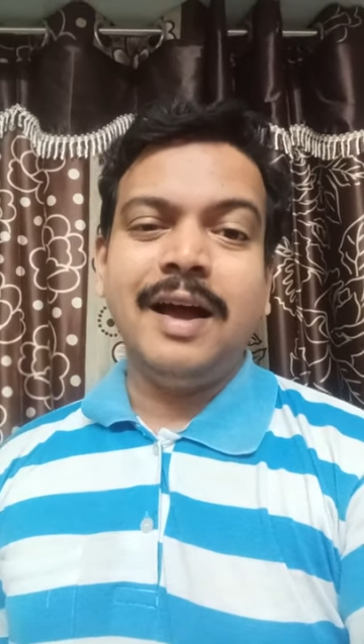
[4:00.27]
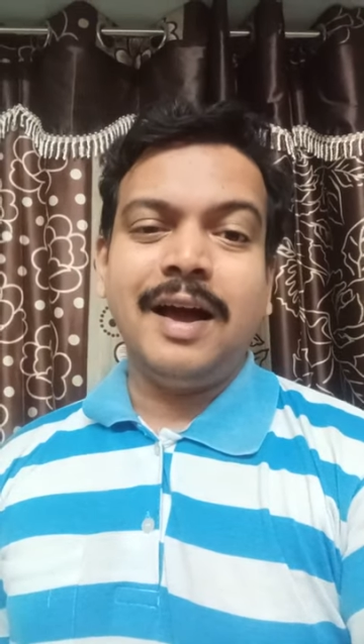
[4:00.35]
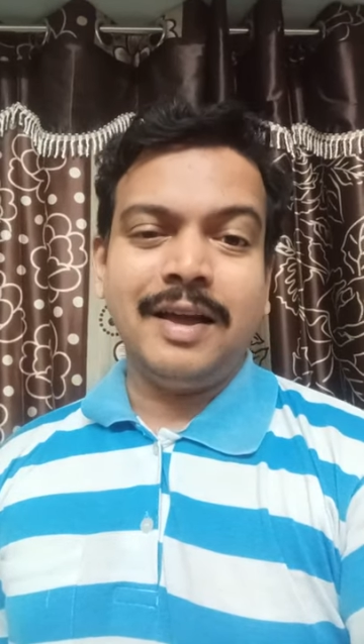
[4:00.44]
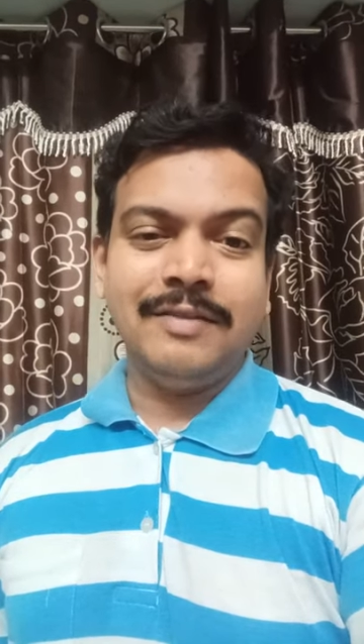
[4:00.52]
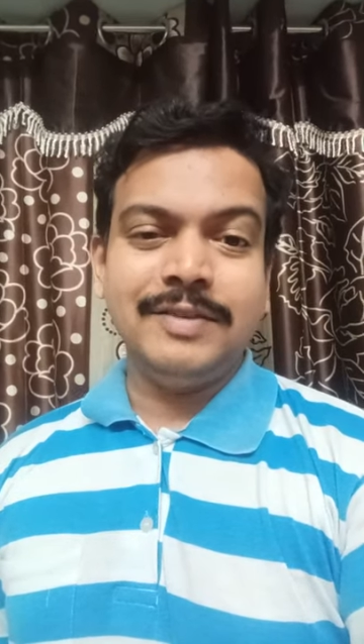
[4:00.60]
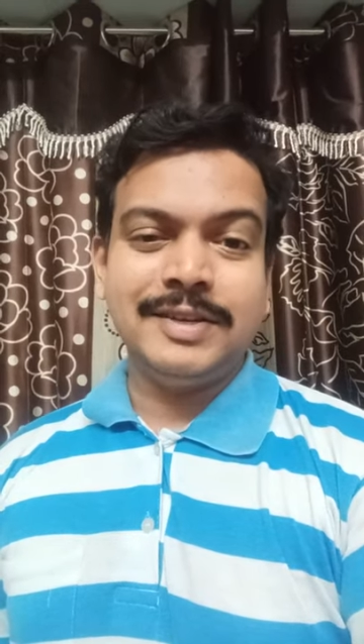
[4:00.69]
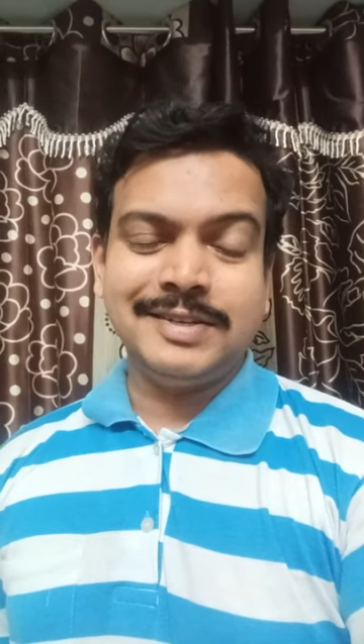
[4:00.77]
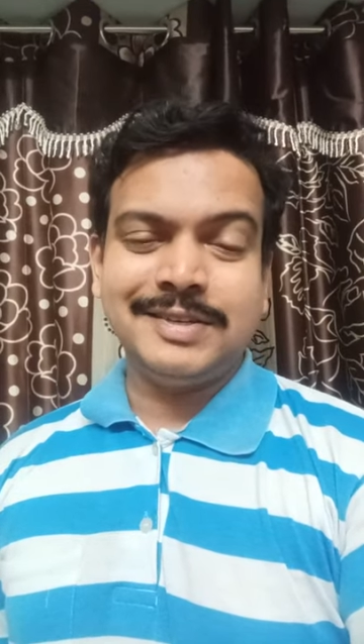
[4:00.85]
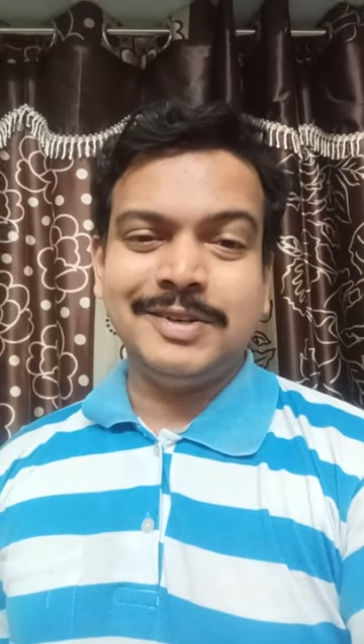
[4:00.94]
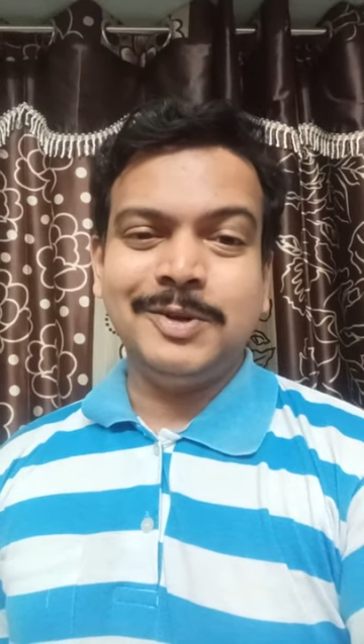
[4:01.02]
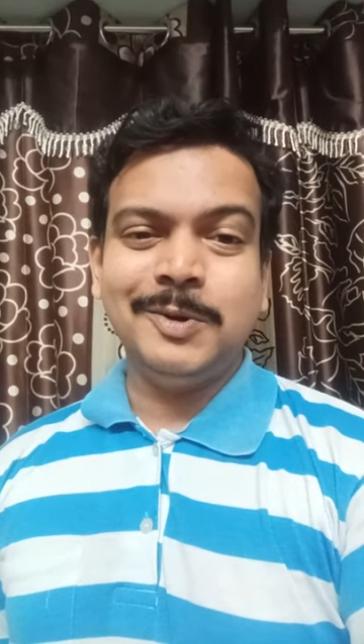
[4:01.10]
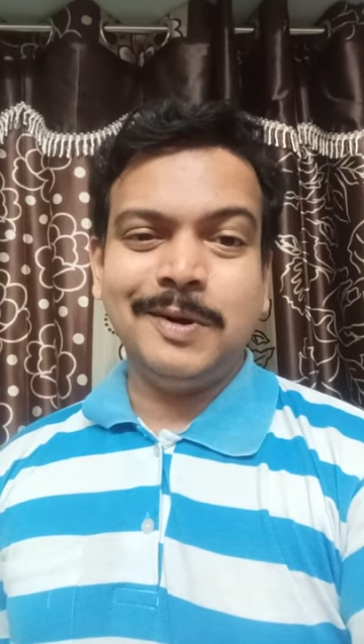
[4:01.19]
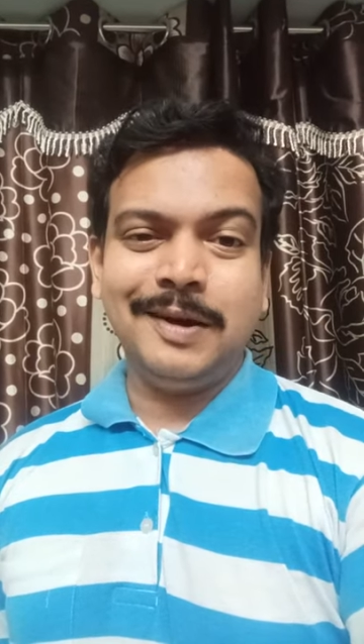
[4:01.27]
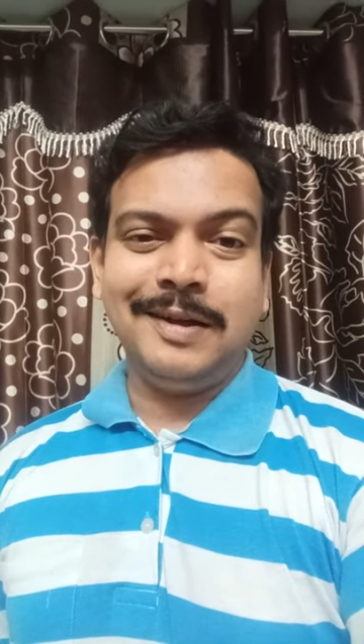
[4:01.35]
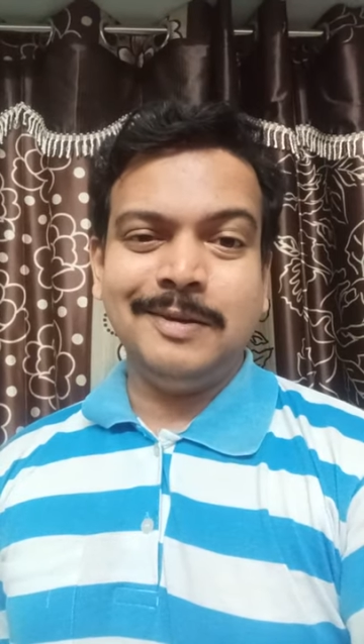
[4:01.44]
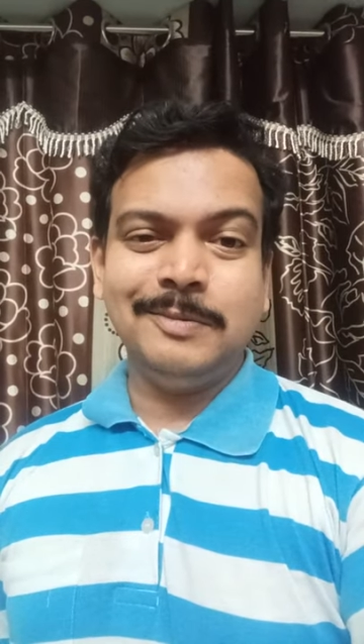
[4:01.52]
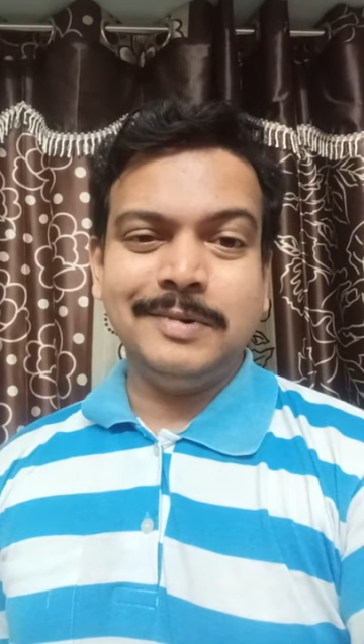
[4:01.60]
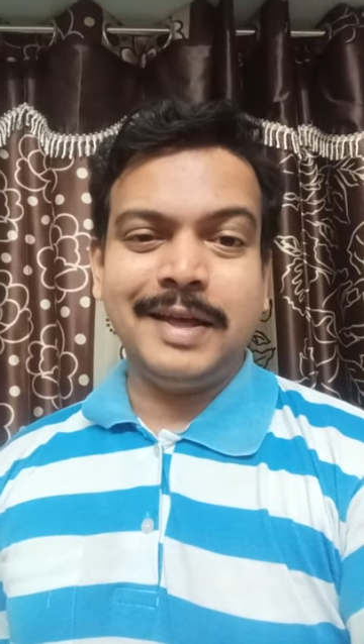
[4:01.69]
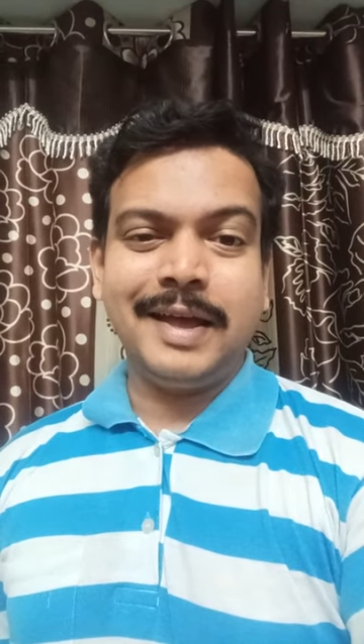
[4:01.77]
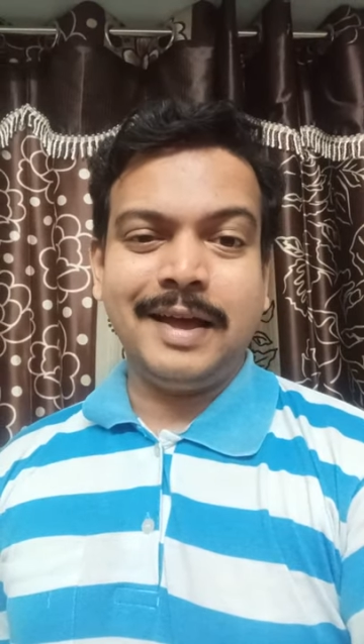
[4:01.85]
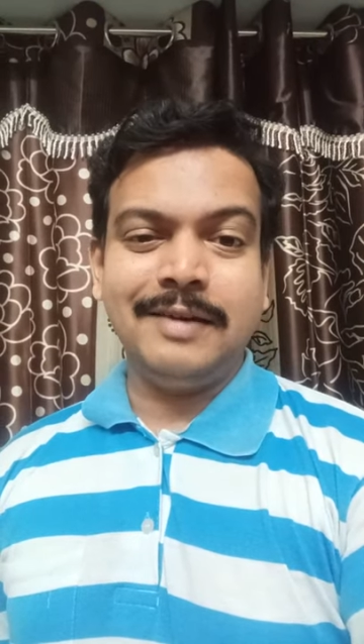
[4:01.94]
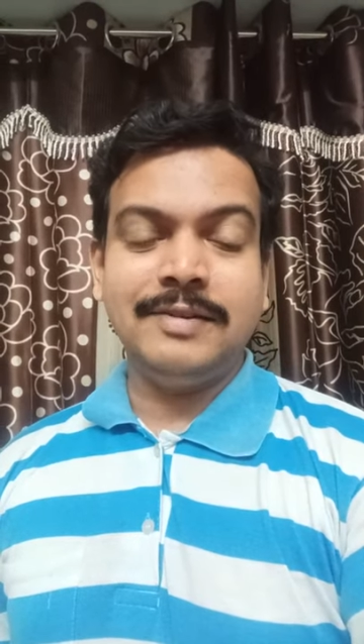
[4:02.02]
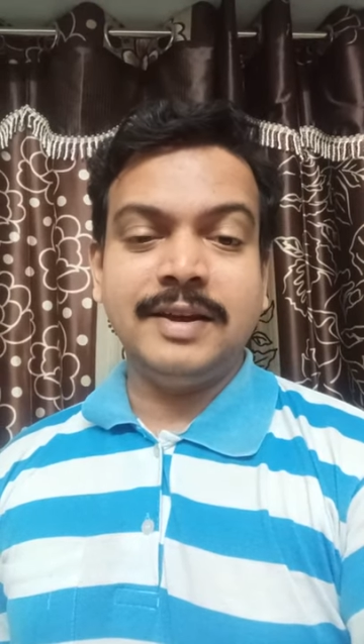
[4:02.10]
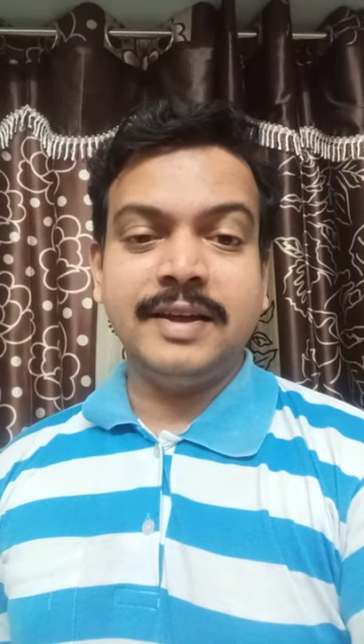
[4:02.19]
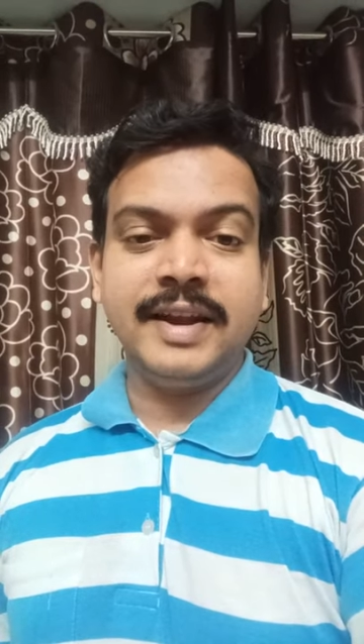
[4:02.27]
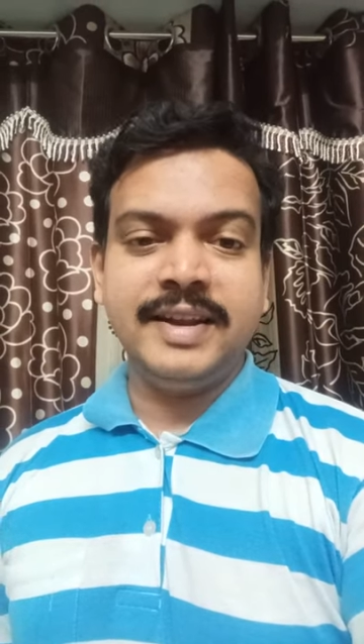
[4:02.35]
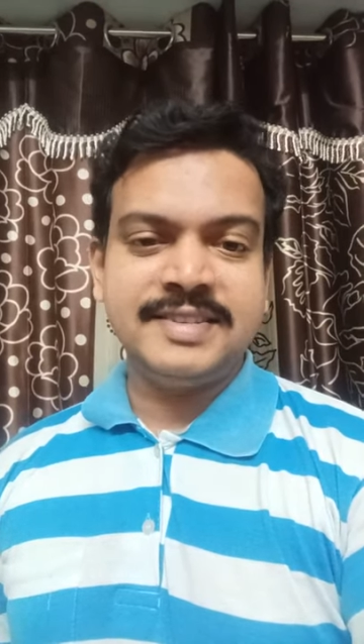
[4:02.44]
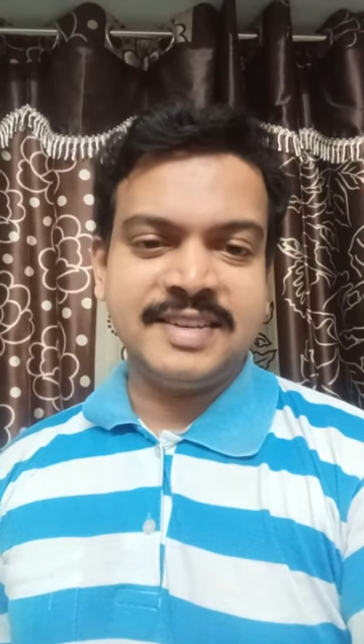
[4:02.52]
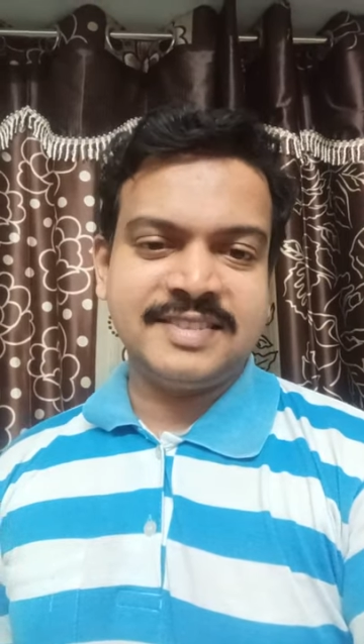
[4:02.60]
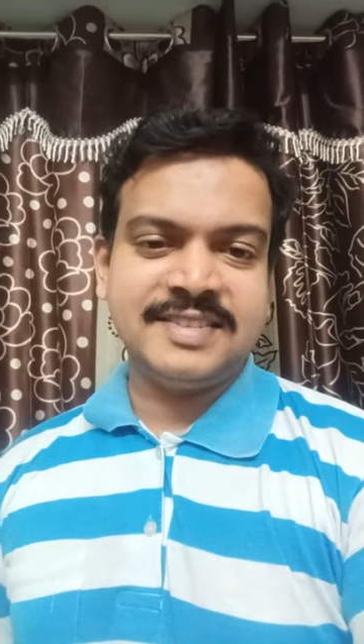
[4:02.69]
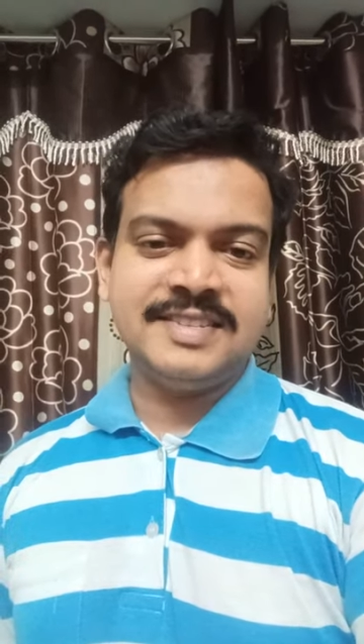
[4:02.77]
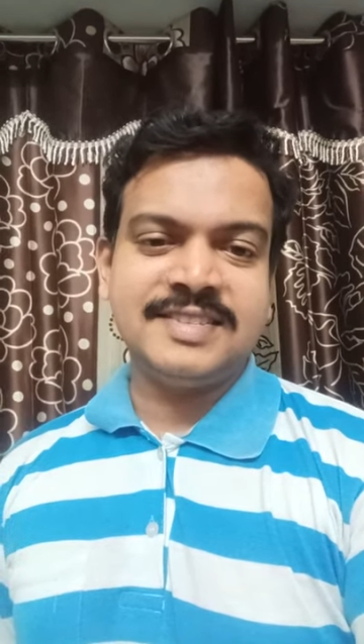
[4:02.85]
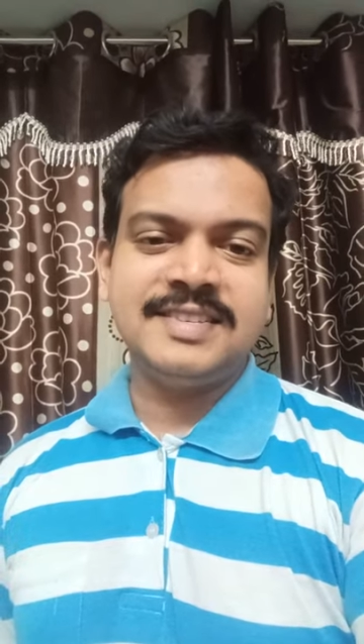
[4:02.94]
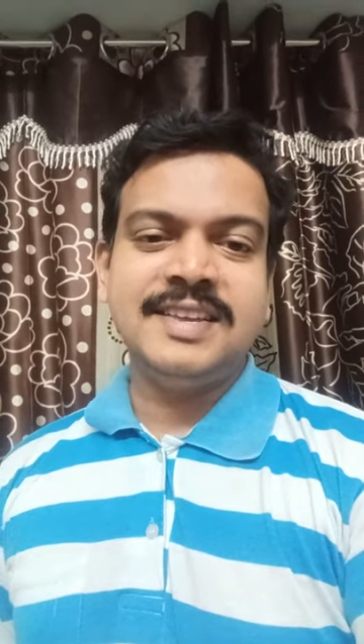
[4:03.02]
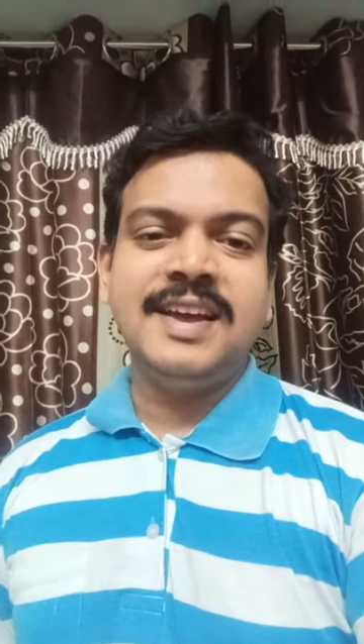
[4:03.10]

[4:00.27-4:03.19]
I wish you all would have a great success